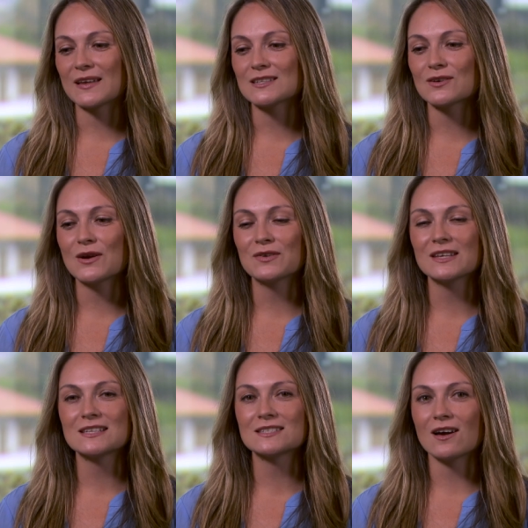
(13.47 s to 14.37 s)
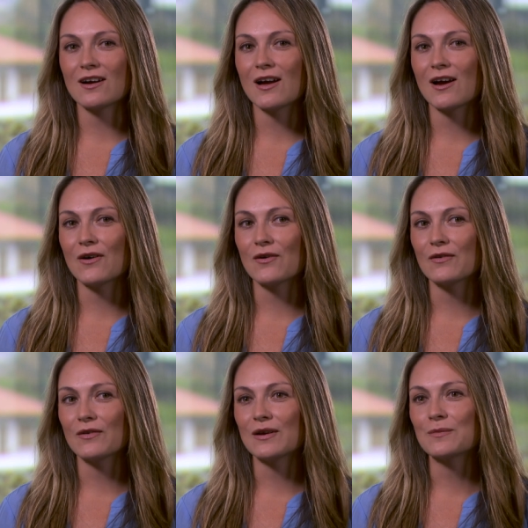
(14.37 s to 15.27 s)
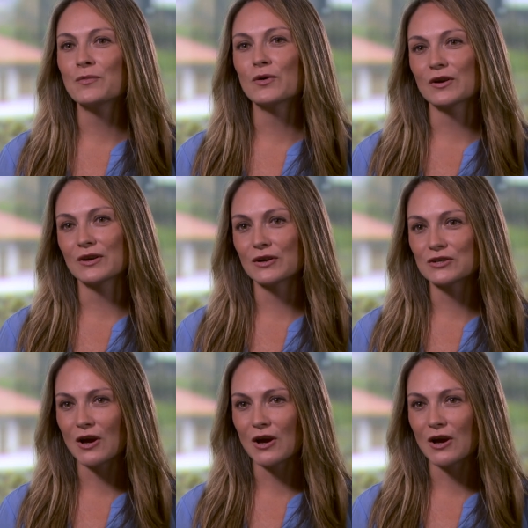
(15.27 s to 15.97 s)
So I really saw how important her